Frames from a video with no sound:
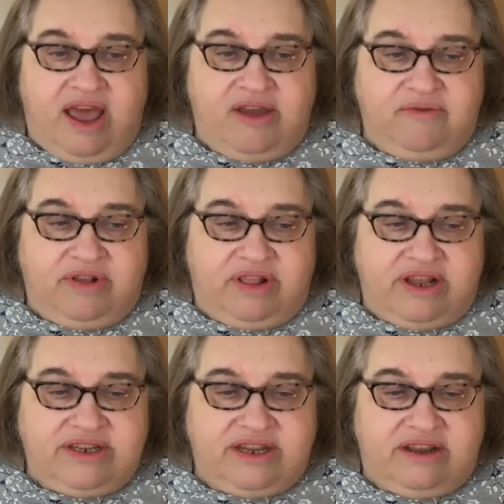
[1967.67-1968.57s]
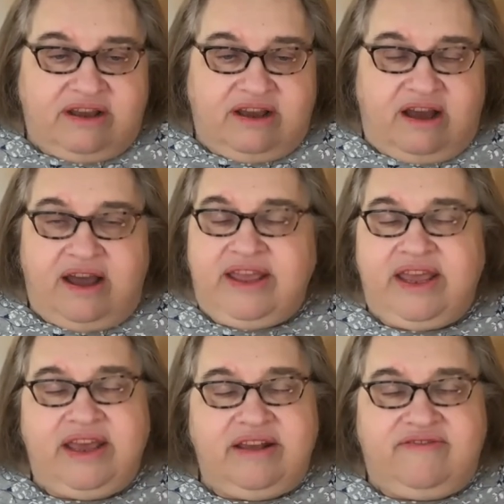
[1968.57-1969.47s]
and realizing I
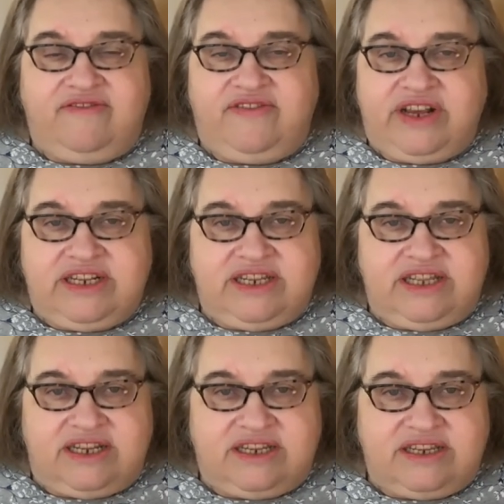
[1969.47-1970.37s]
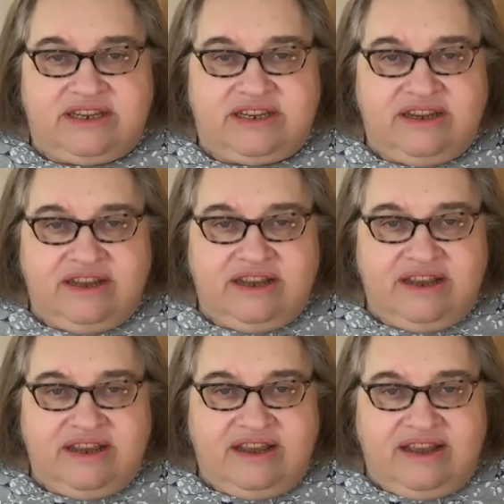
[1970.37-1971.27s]
can't fix this.
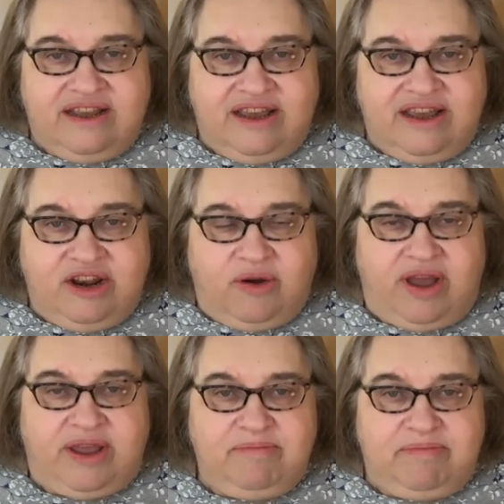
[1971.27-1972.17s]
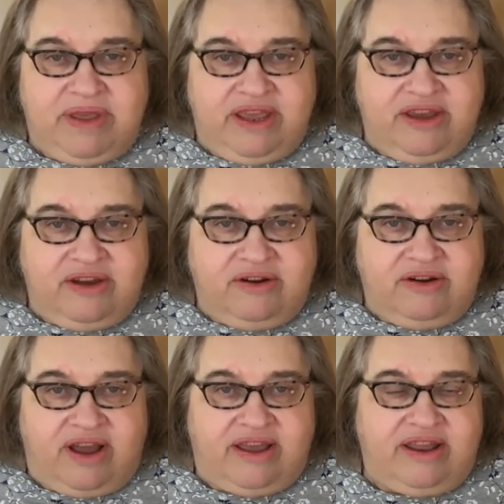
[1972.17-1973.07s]
You know, I can be
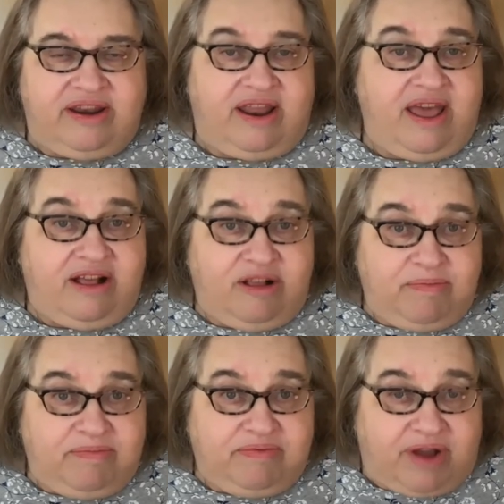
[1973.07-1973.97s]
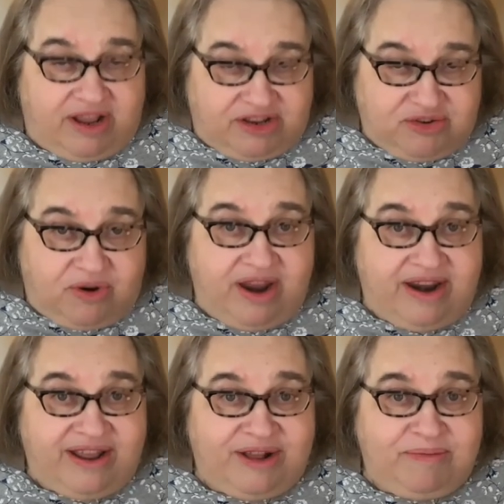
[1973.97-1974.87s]
here, I can help, I can
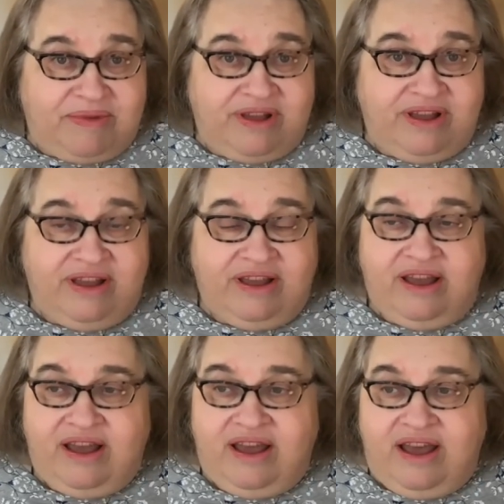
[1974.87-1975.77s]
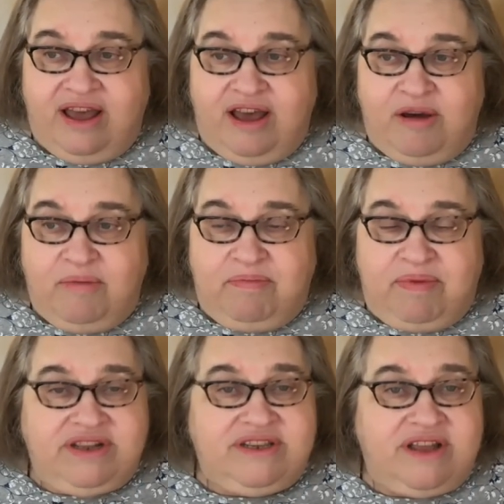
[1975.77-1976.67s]
try to help,
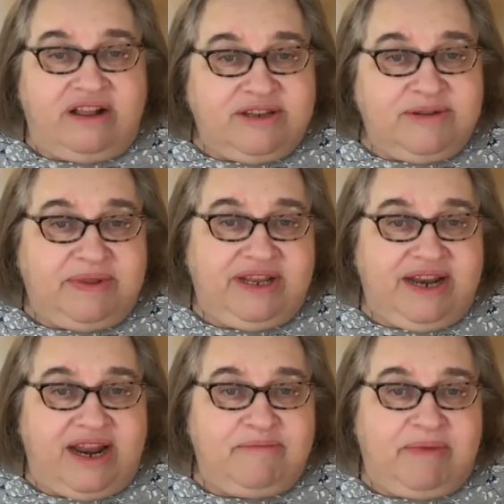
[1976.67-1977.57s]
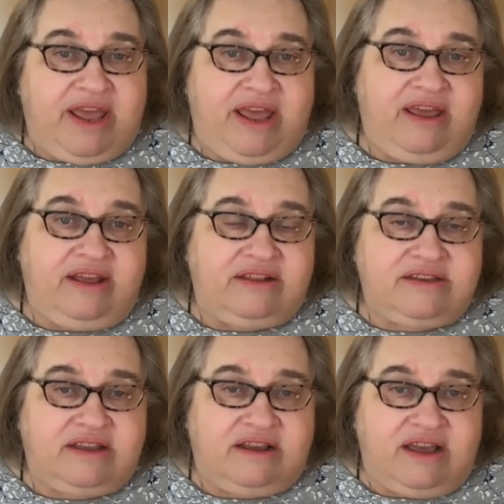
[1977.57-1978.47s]
but it's ultimately not in my
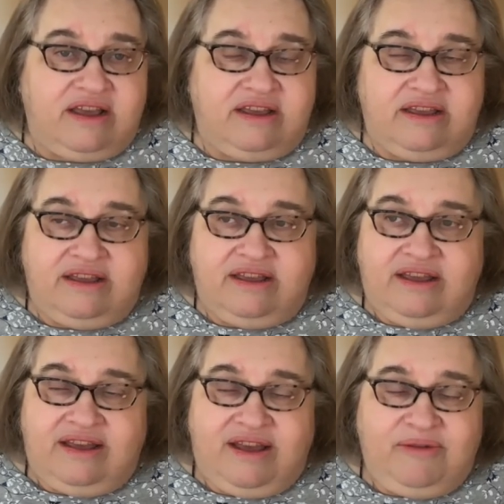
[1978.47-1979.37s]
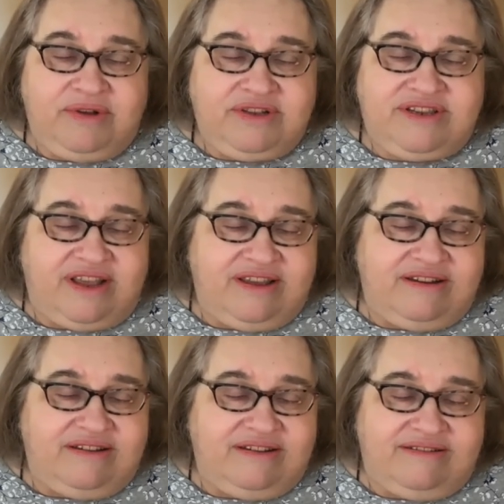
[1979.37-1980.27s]
hands. Like I, I once
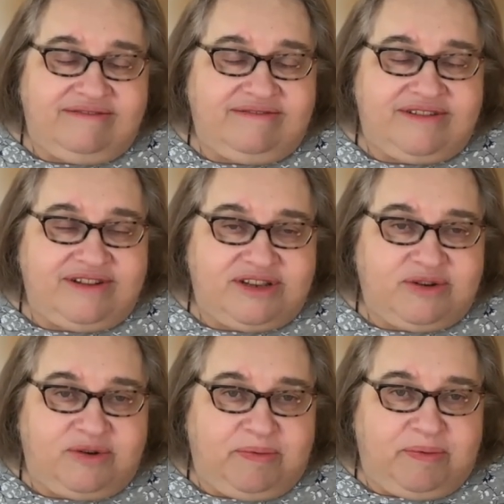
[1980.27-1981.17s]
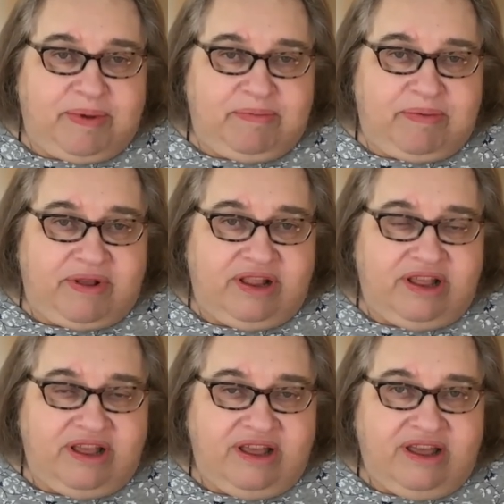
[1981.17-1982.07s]
said to this group of people,